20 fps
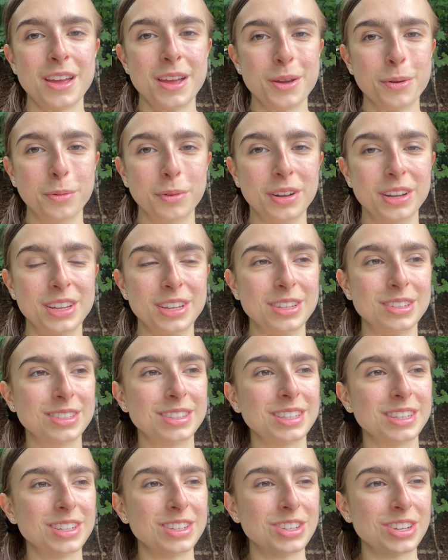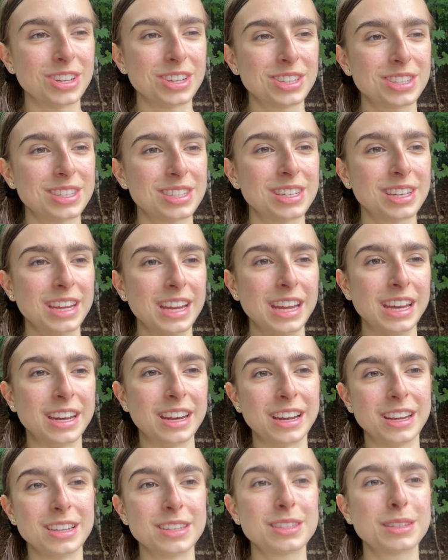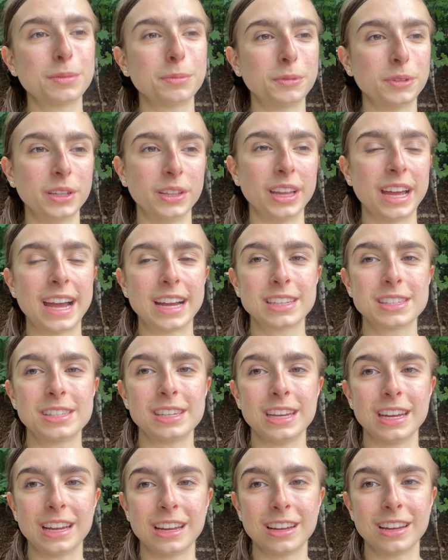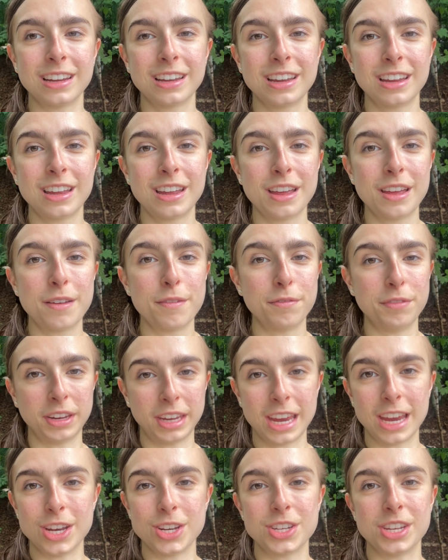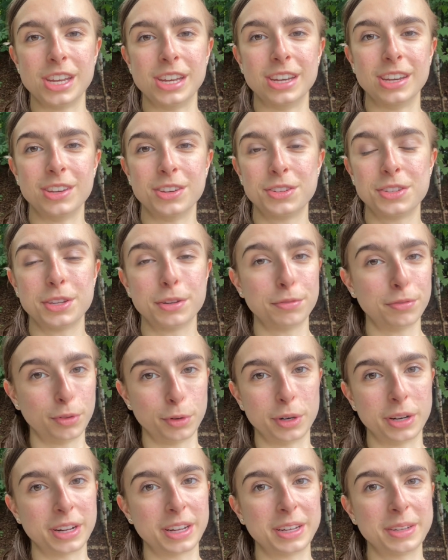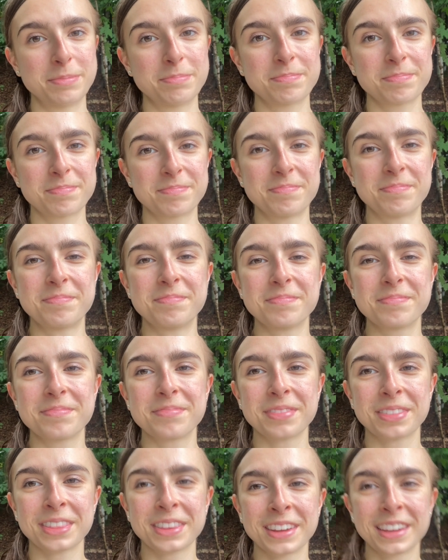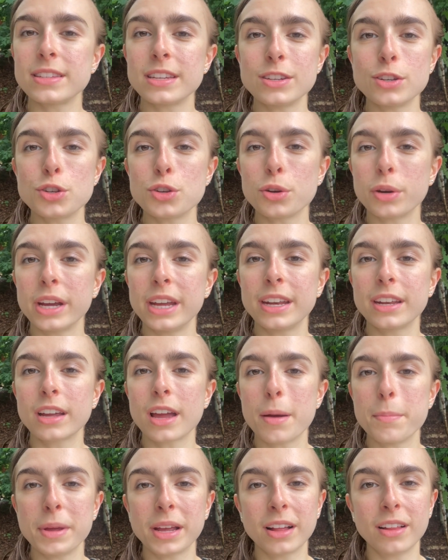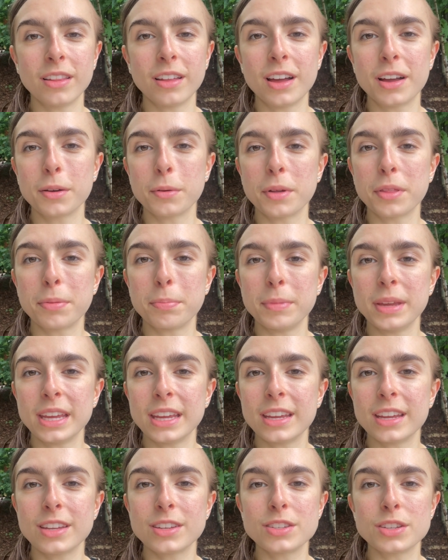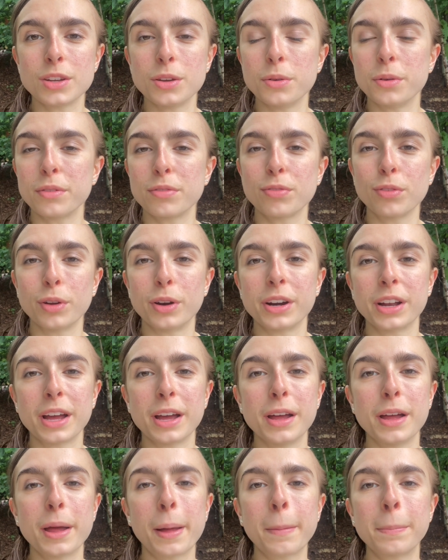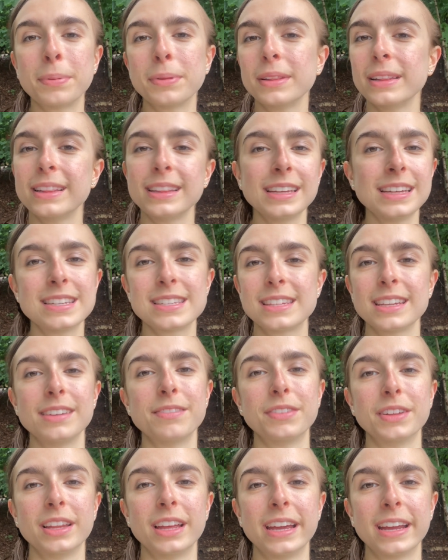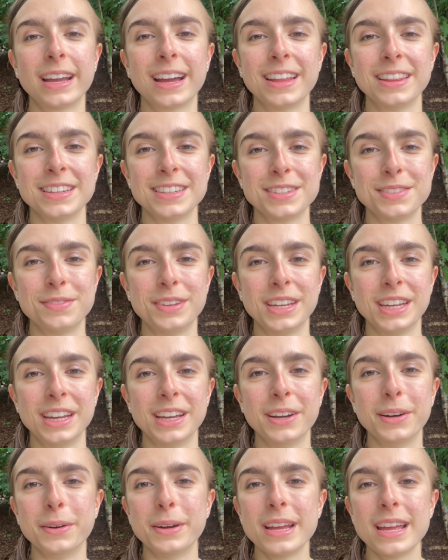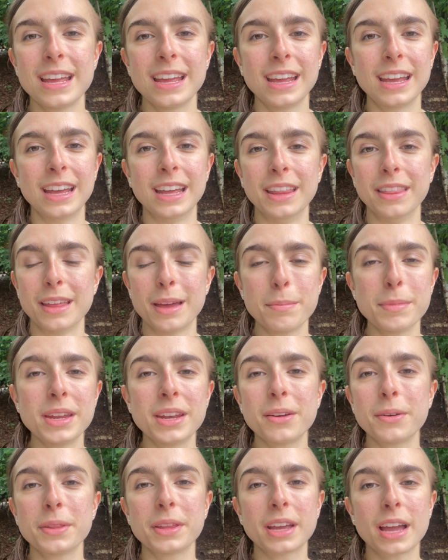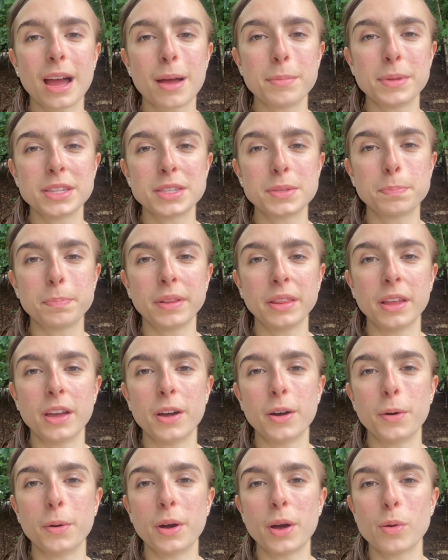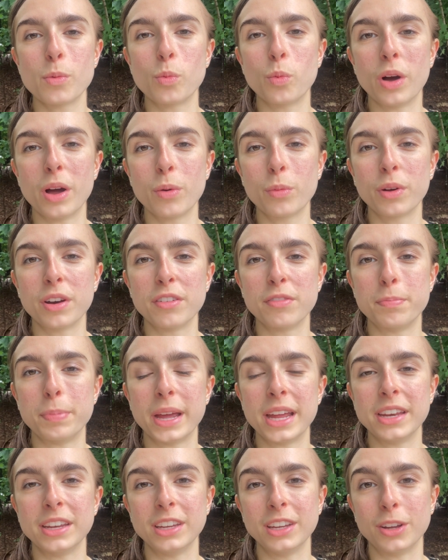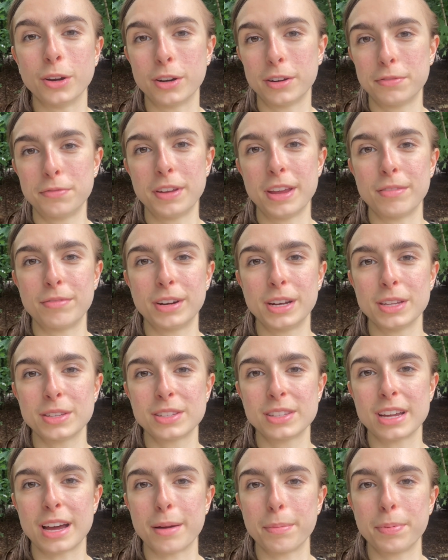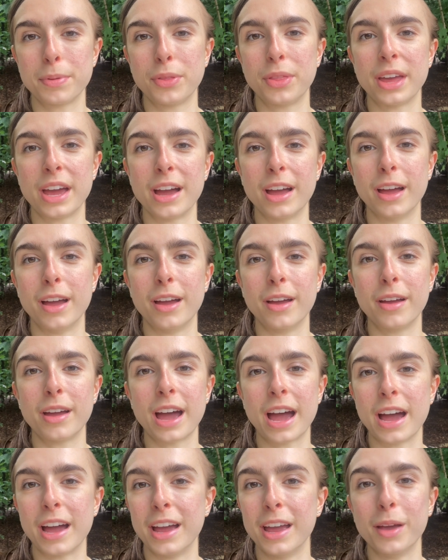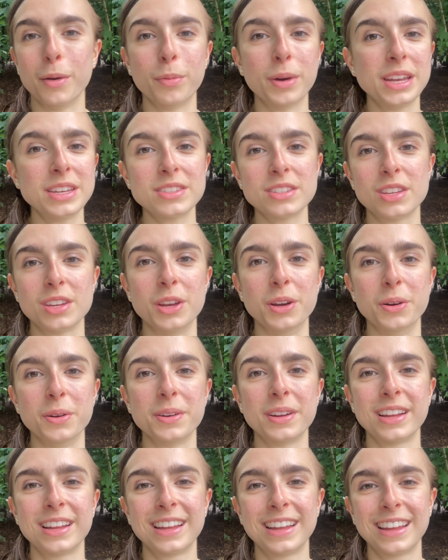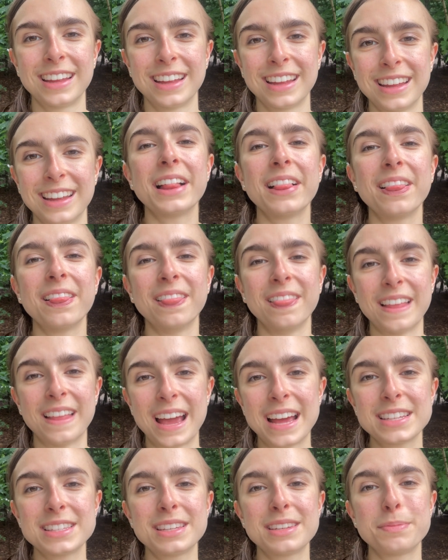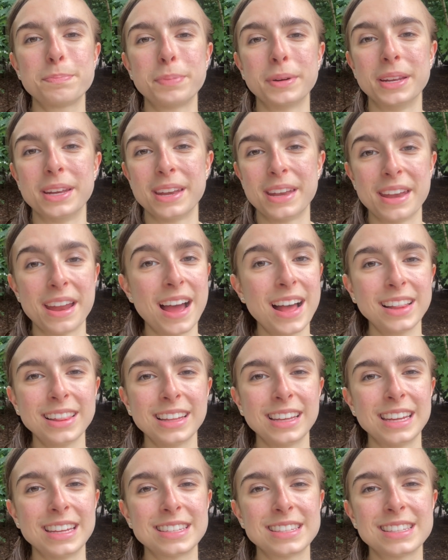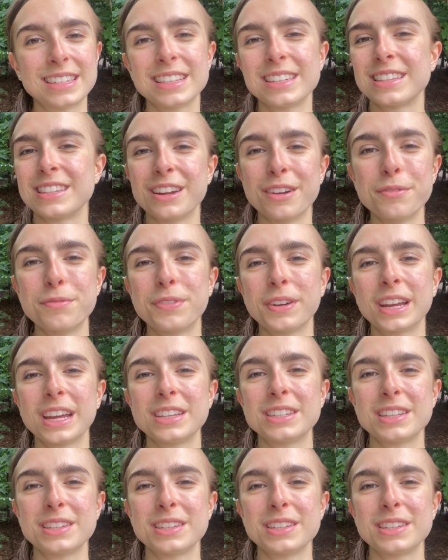Was just a nice, relaxing vacation to Florida. Enjoyed coming along with me to Florida, please leave a like on this video and let me know in the comments below what would have been your favorite stop that I went to. Last but not least, don't forget to